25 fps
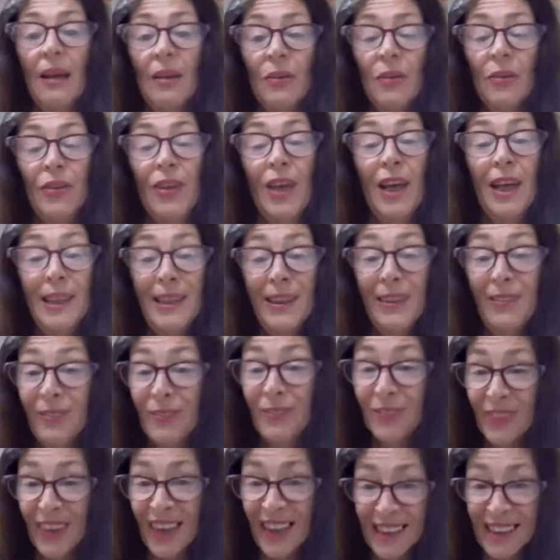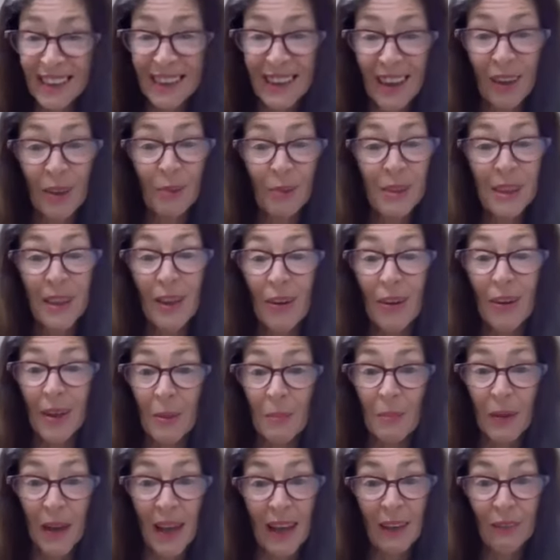that Ivanka, I'm sorry,
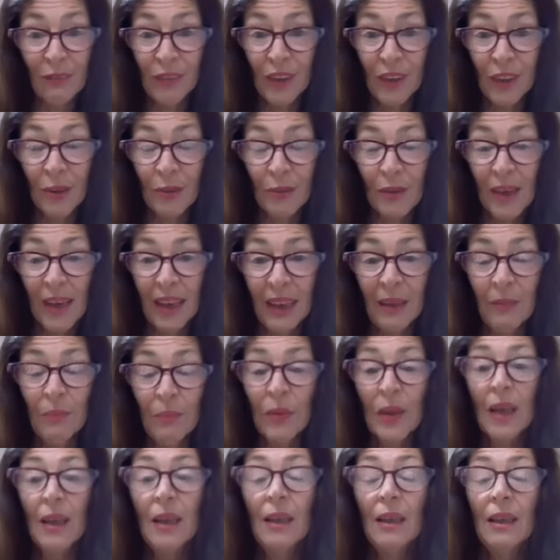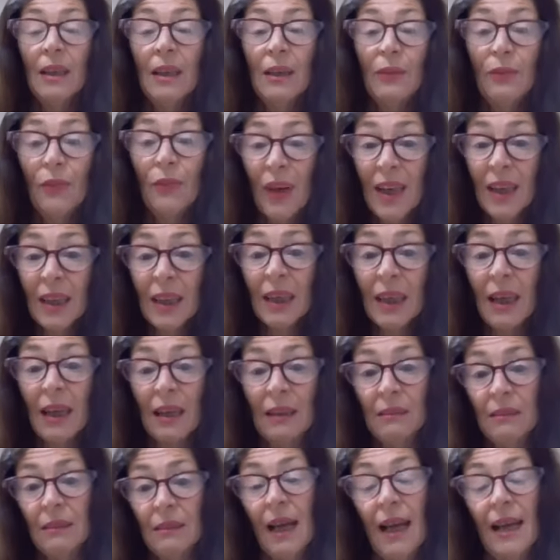I'm laughing already, Ivanka
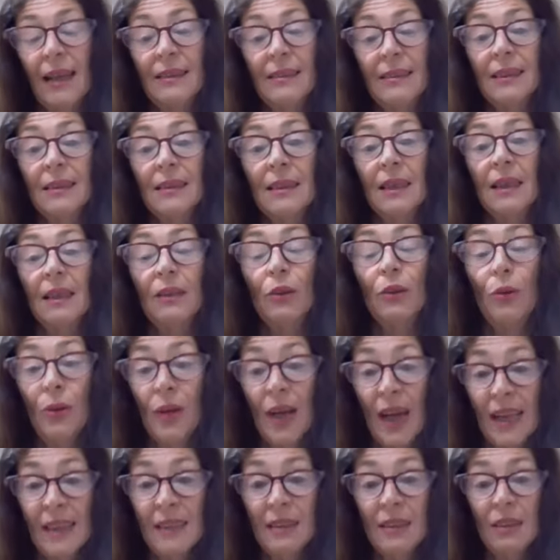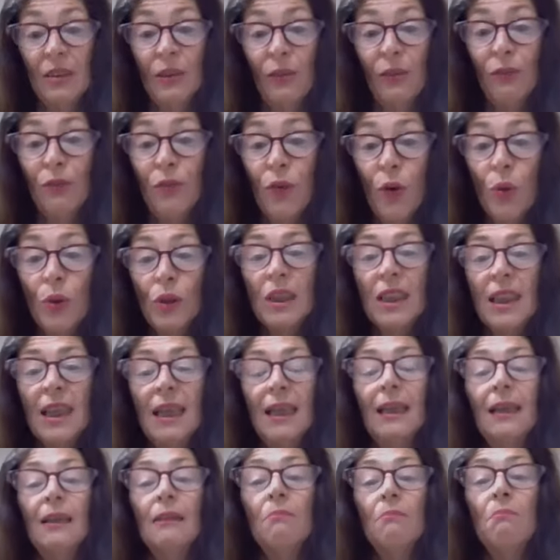has created
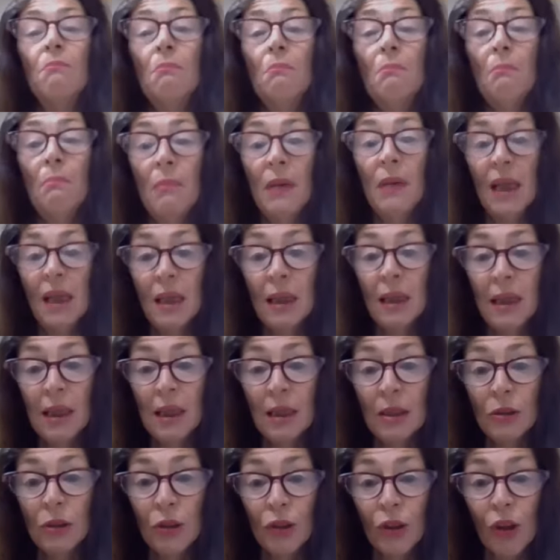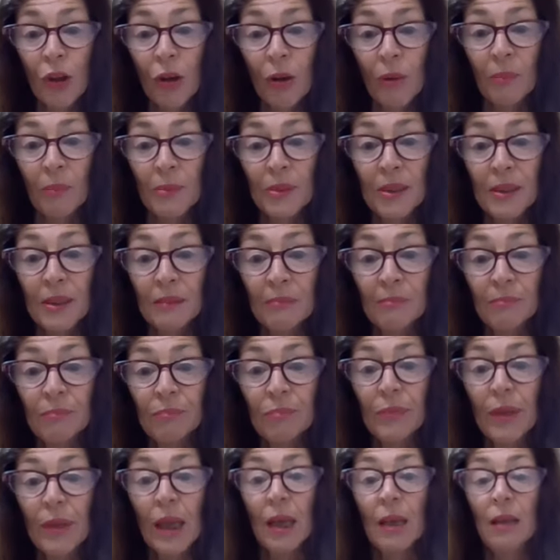14 million jobs.
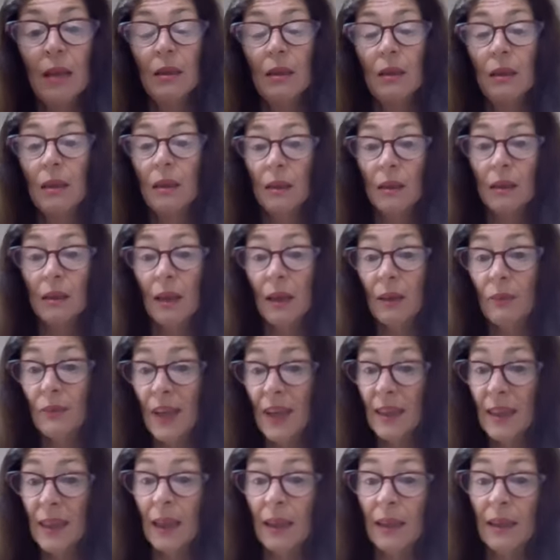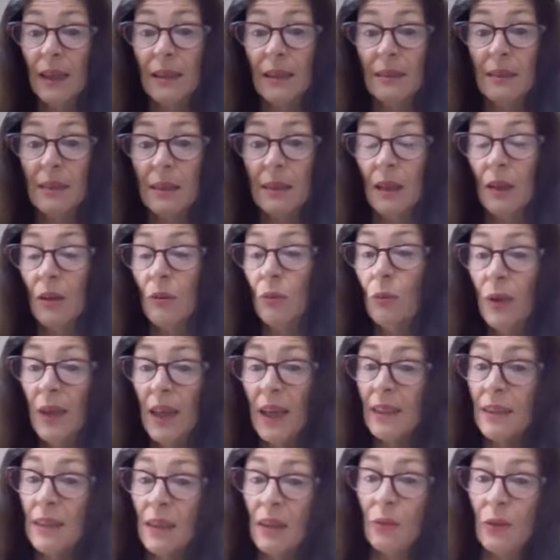Ivanka has. We
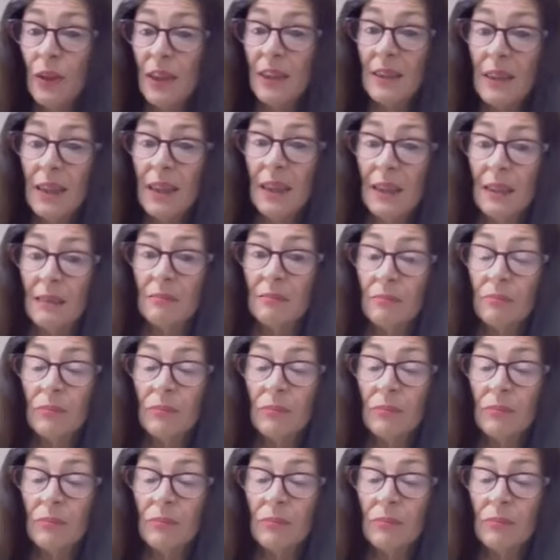had no idea.